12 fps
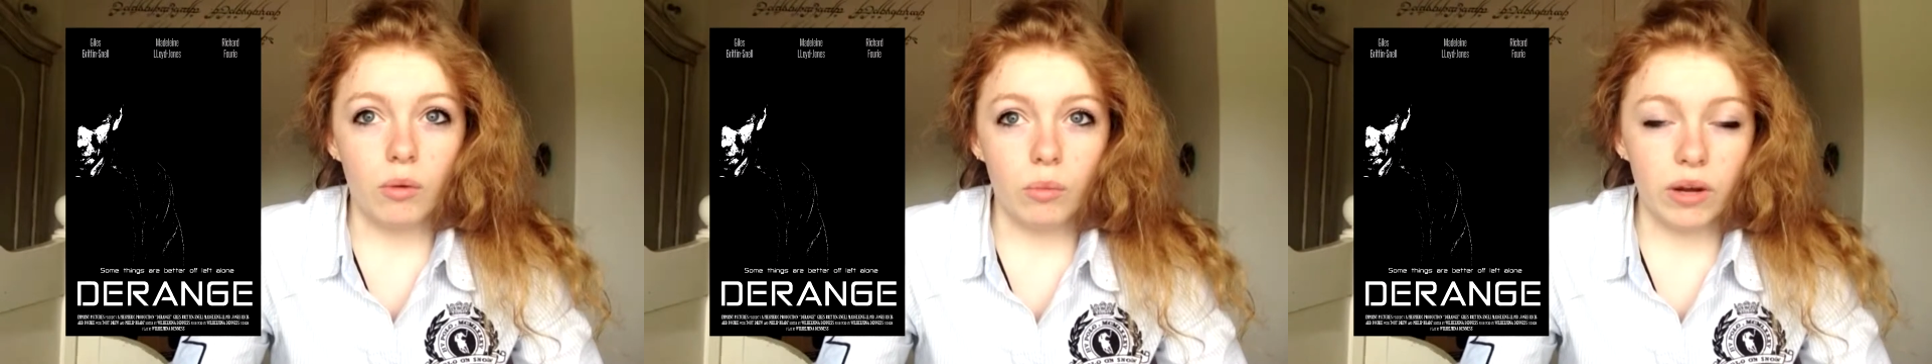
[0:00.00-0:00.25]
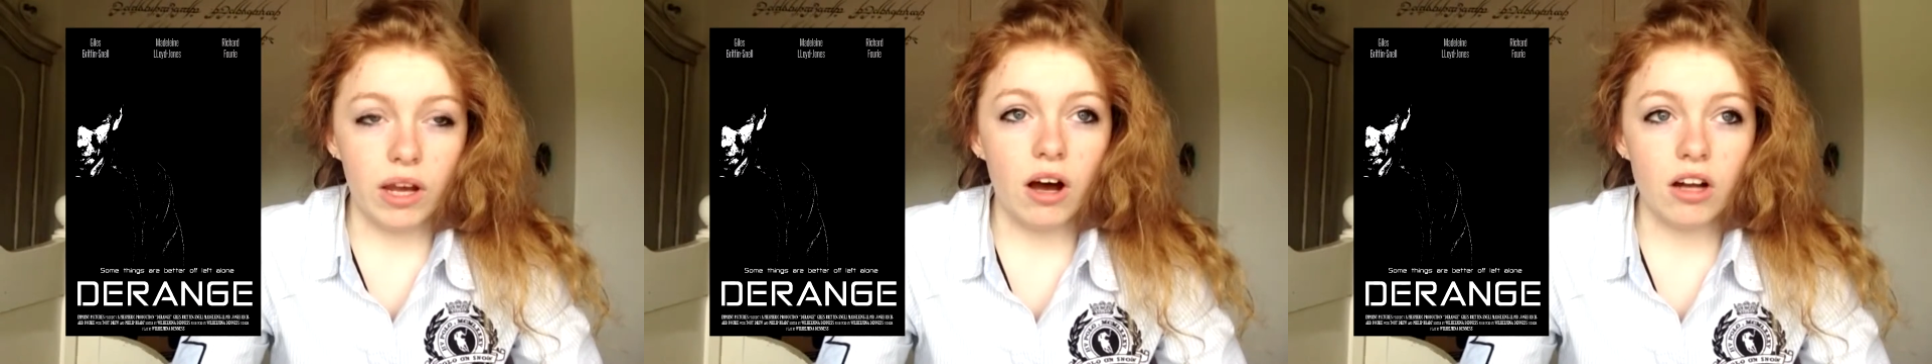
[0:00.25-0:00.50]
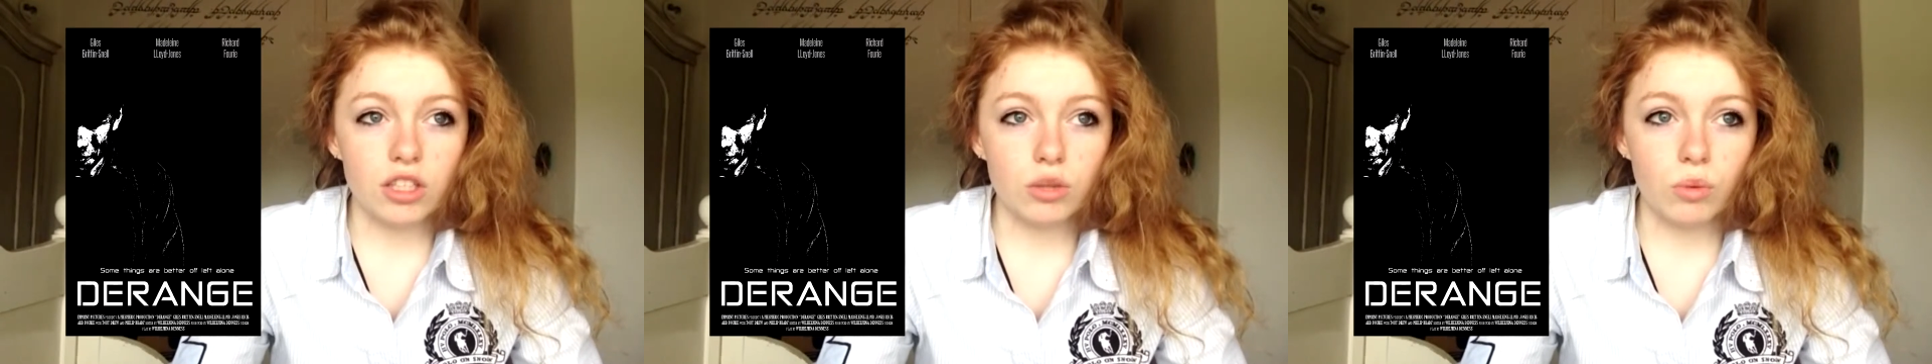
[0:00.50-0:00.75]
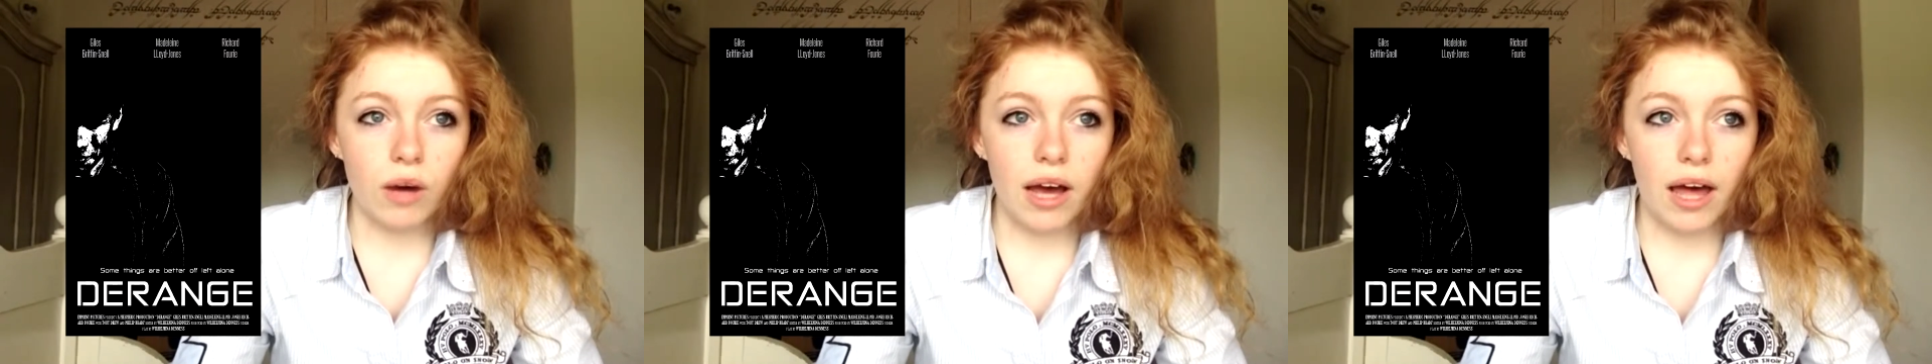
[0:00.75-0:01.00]
we aren't
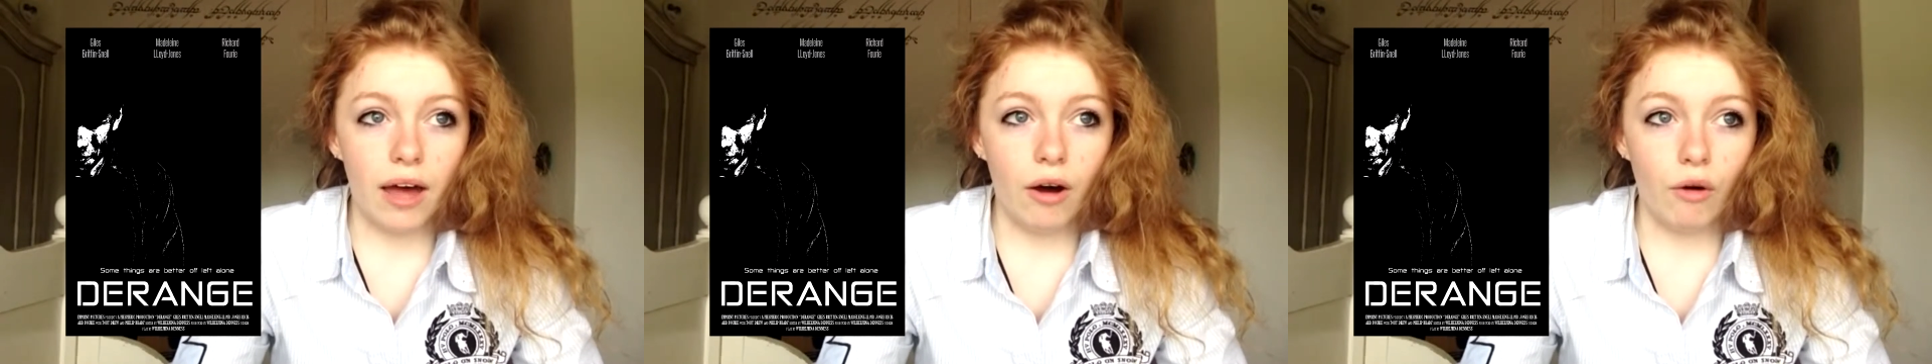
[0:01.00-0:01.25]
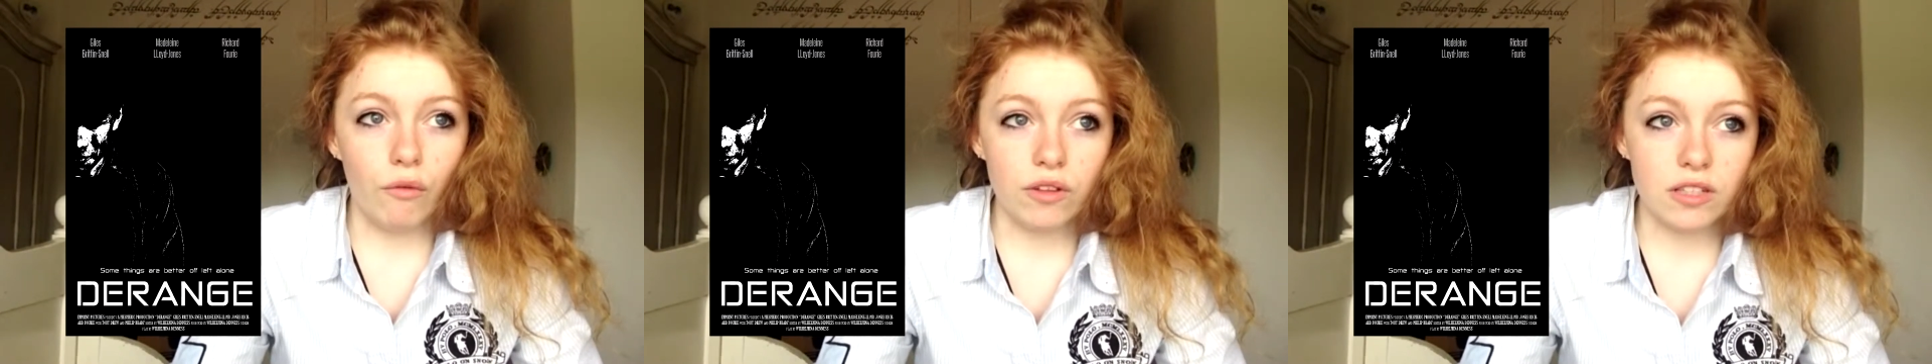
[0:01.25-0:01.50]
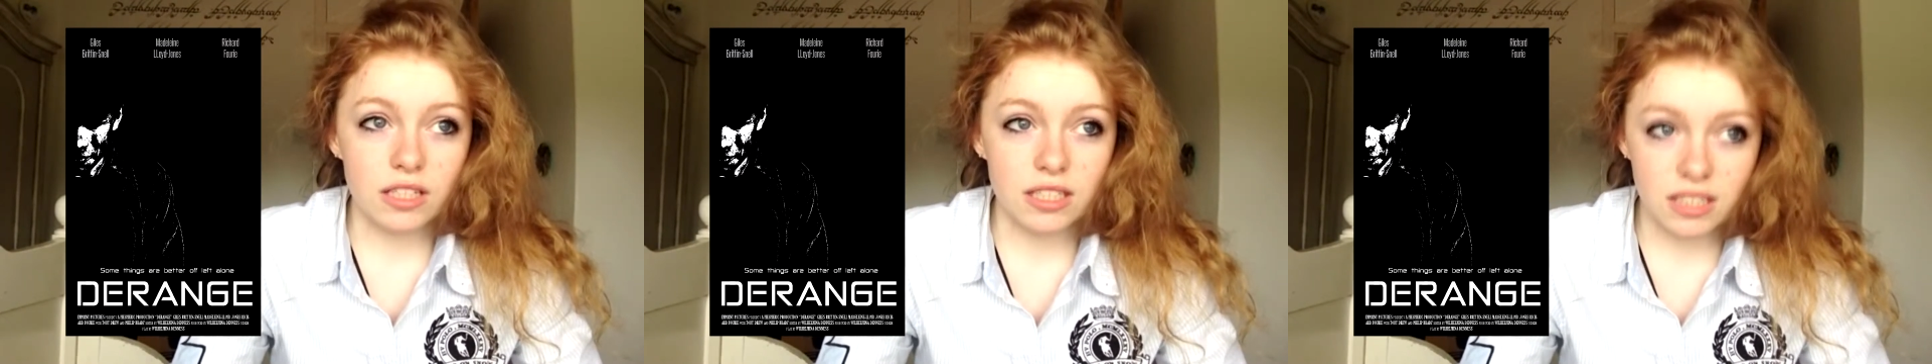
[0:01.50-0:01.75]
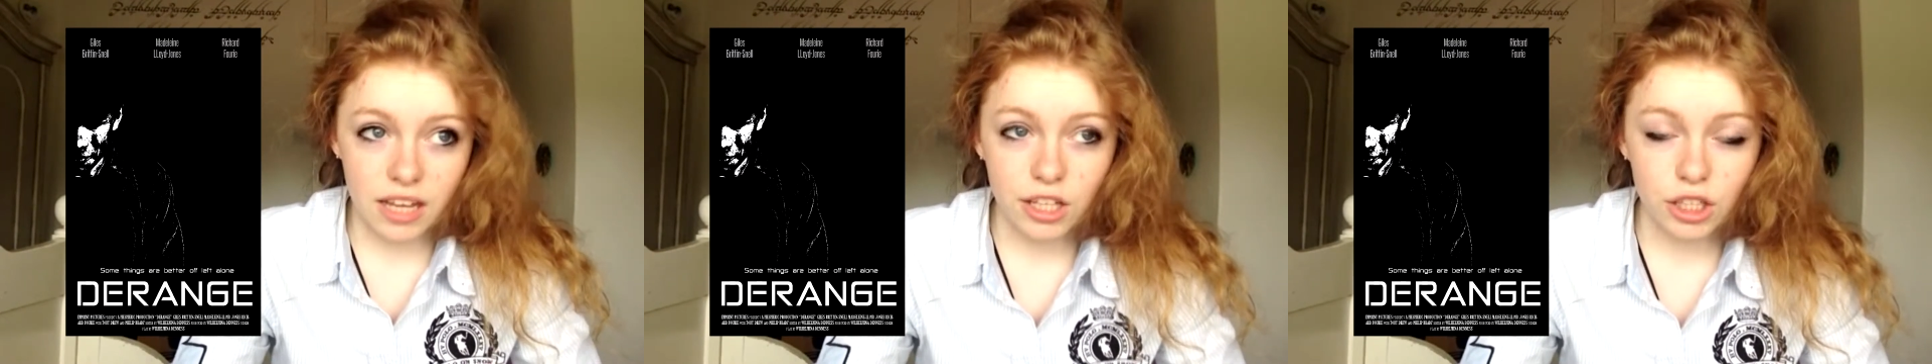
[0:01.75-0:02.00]
aware of the
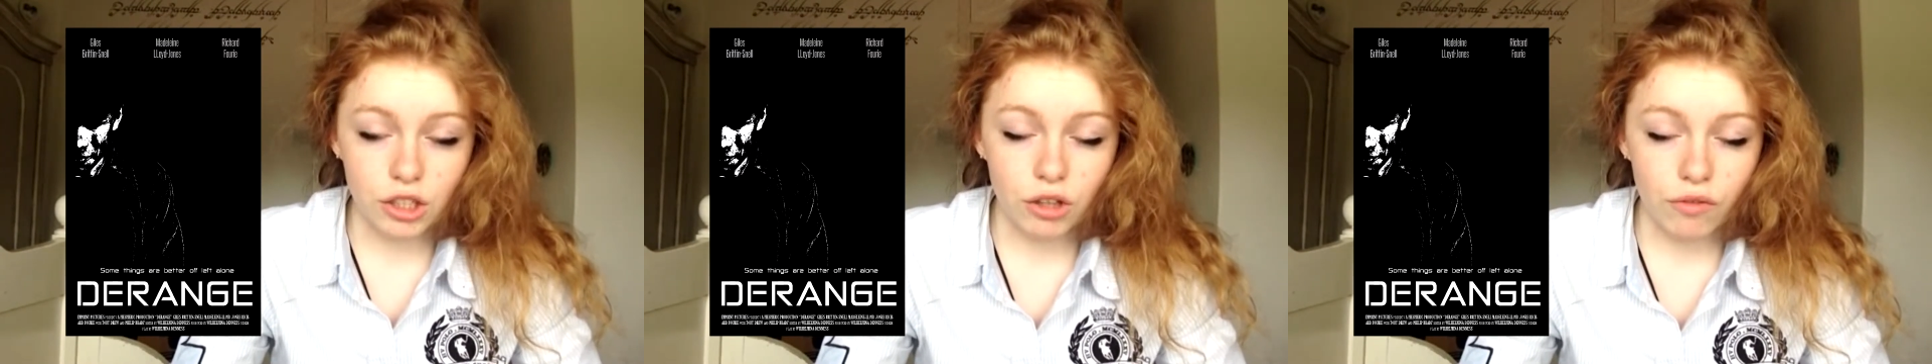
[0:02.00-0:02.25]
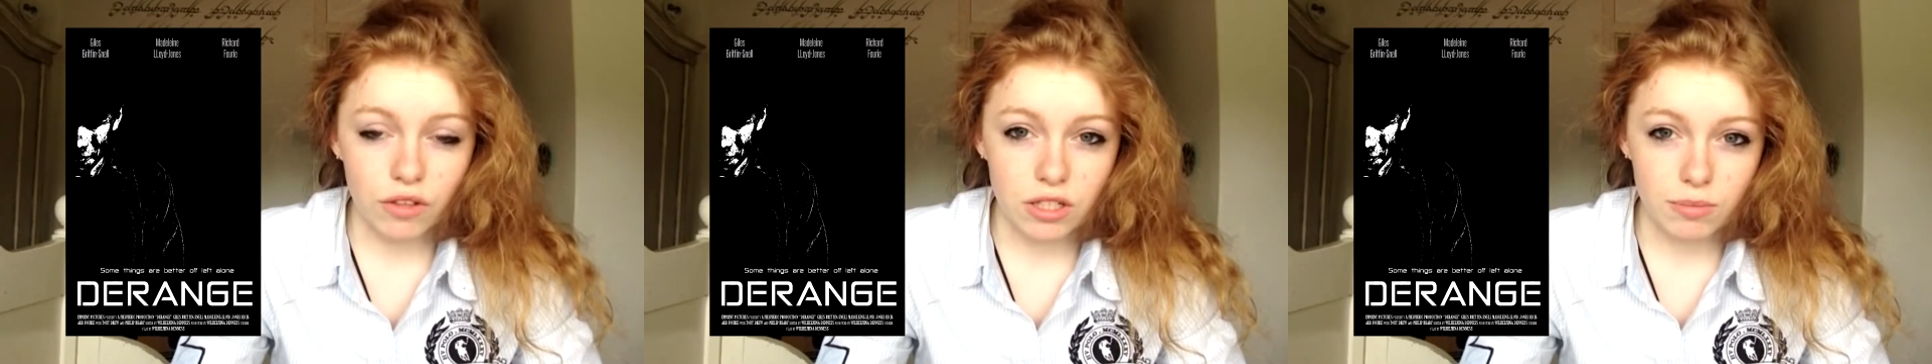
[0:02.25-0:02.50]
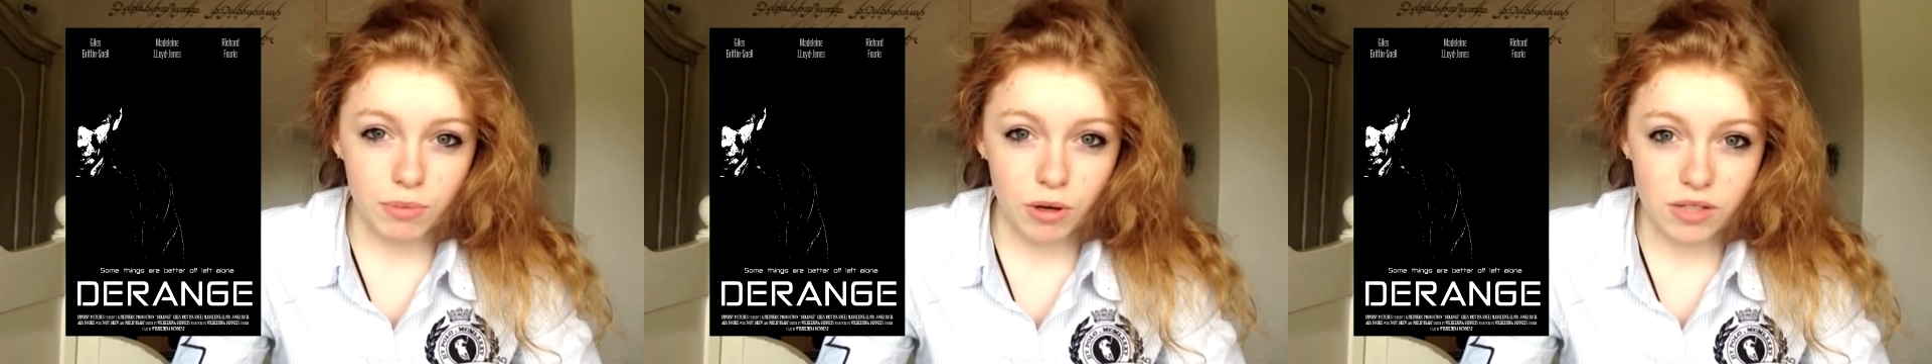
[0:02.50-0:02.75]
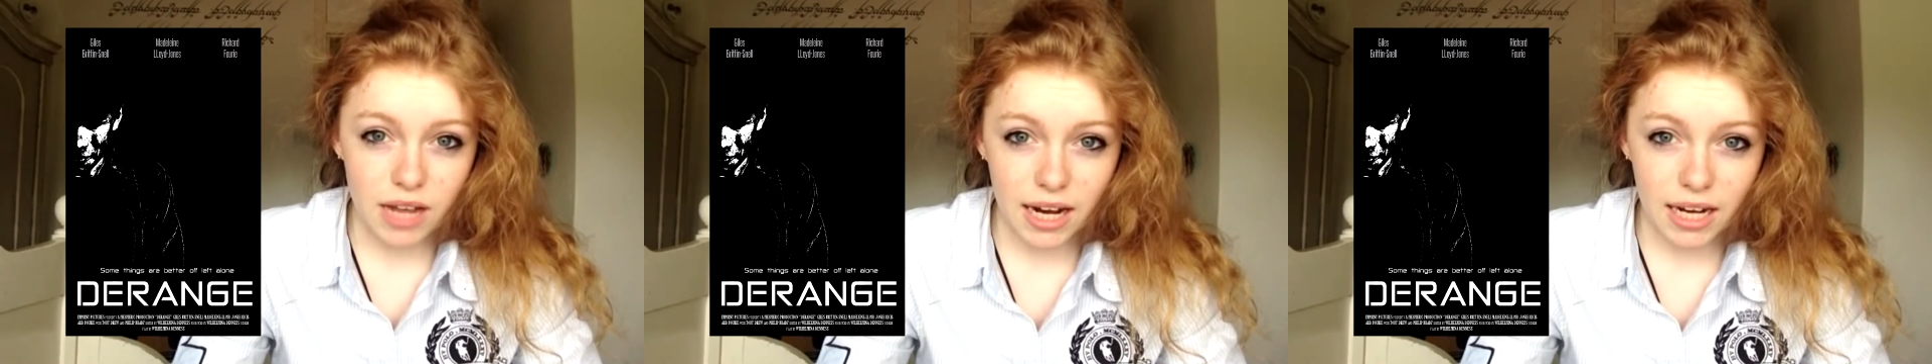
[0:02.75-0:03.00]
succession of the
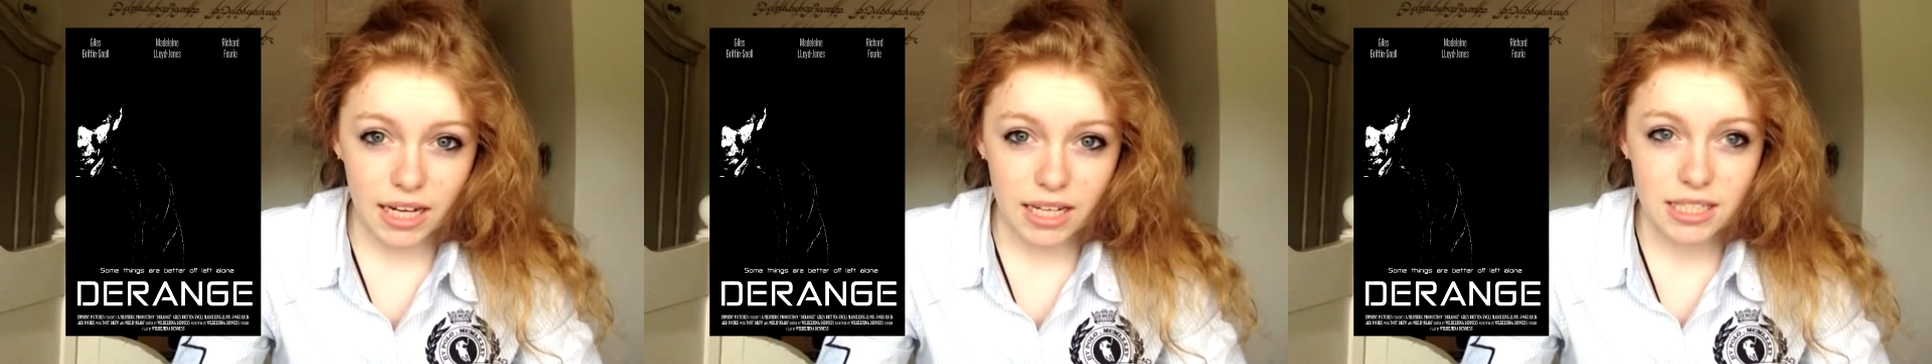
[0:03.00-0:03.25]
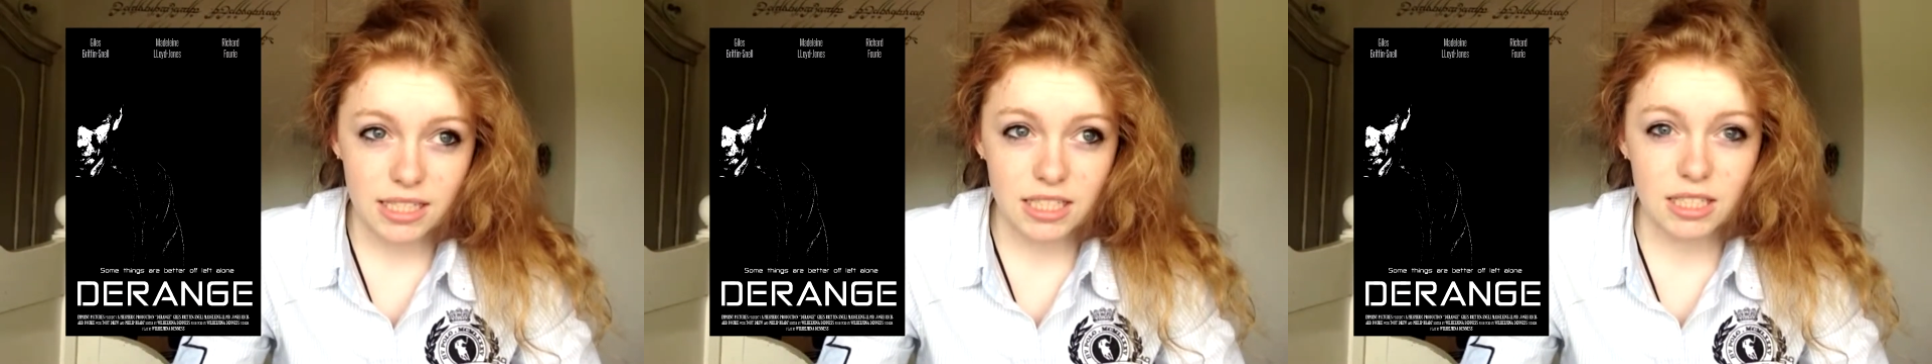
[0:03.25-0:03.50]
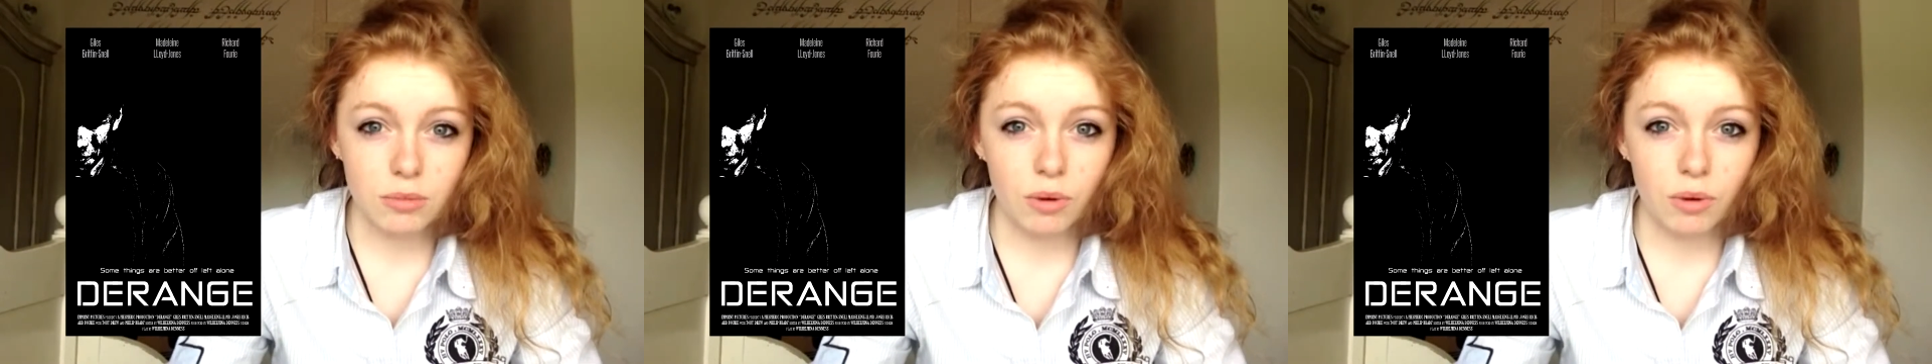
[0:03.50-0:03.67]
protagonists.